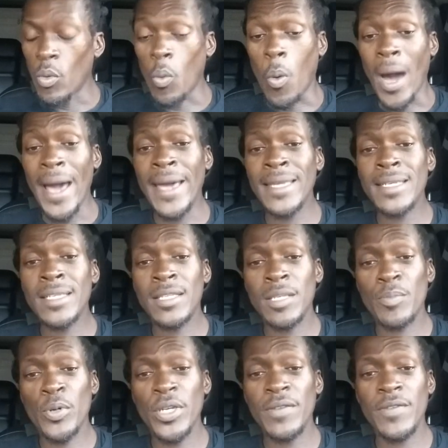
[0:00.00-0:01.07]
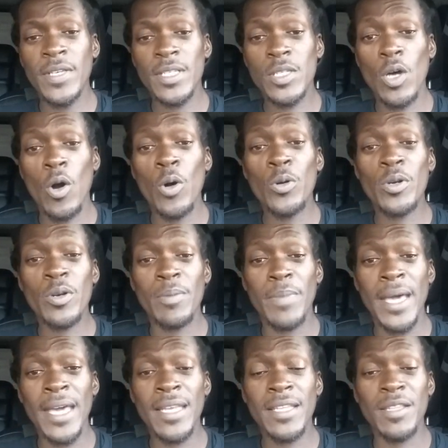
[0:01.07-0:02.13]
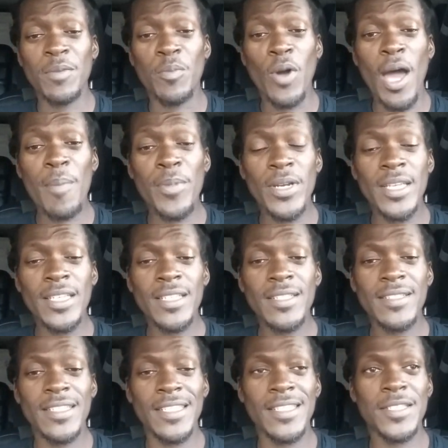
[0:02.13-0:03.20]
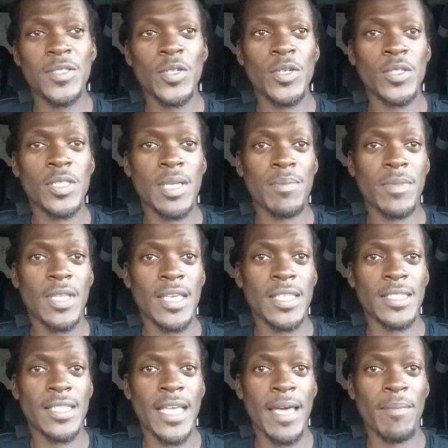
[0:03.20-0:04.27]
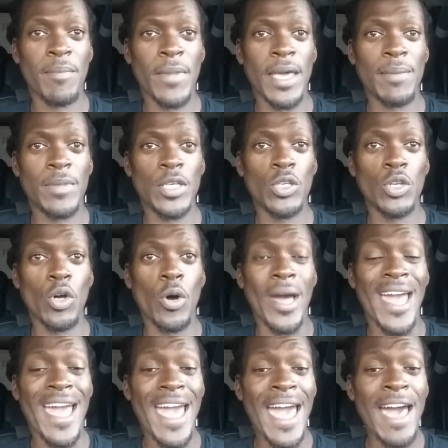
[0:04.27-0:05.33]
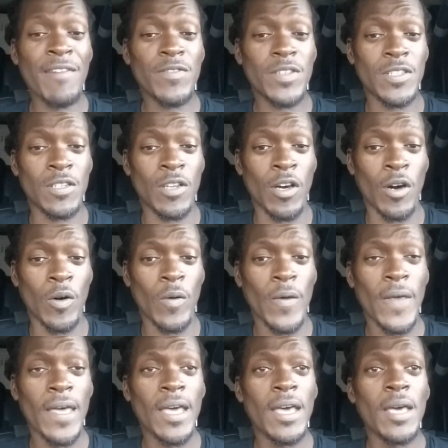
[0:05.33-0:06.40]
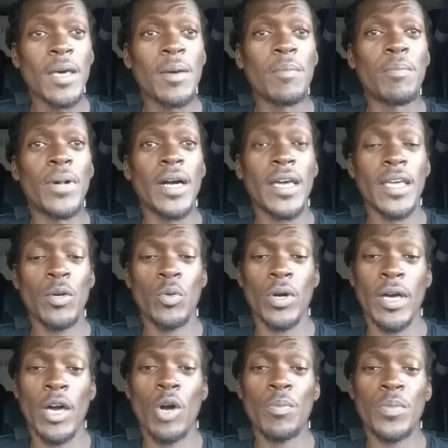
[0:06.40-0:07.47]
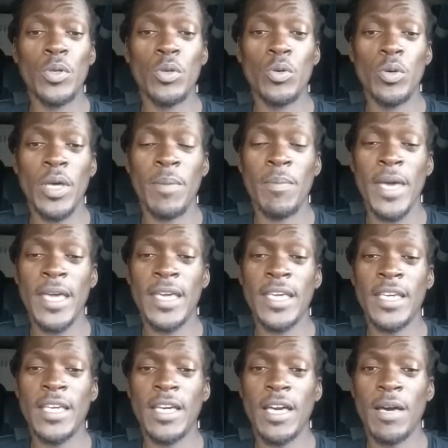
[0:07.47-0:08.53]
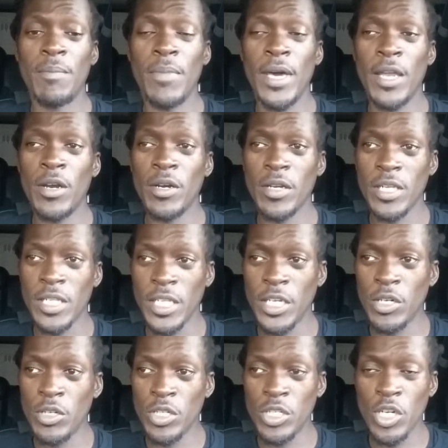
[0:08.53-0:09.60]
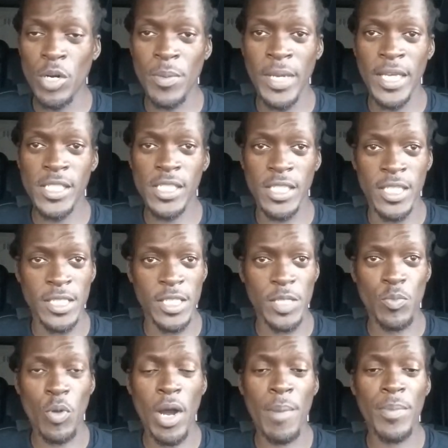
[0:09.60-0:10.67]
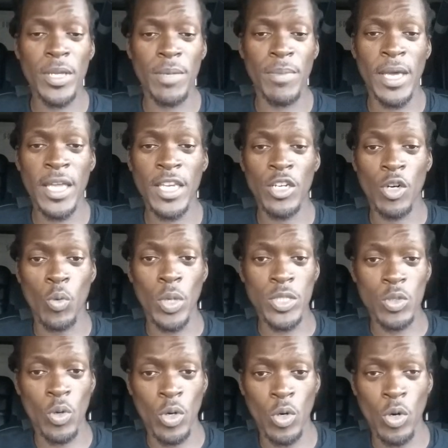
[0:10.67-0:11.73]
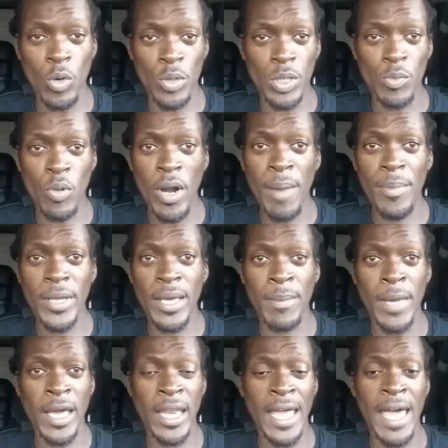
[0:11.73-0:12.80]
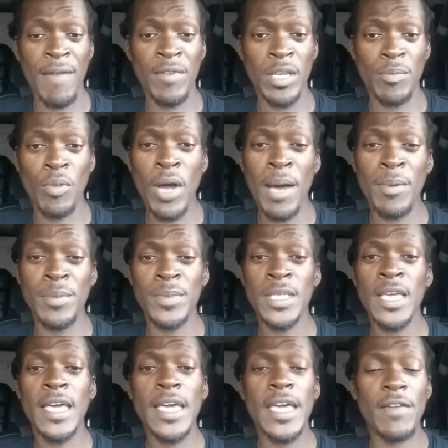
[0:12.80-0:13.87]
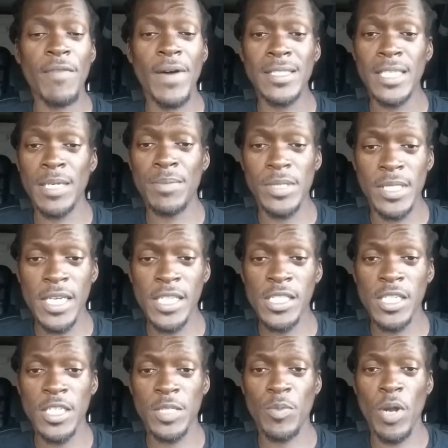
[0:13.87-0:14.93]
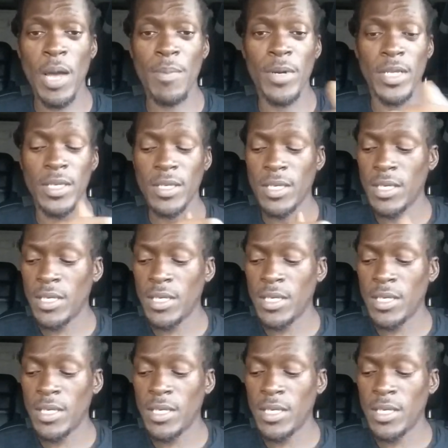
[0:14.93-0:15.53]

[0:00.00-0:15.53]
Why did the previous owner abandon the property? These are some things that maybe you don't have to know, but it will help you in making a better, clear determination. Is this property abandoned, or what's going on with the property? Am I going to have any problems if I take possession of this property?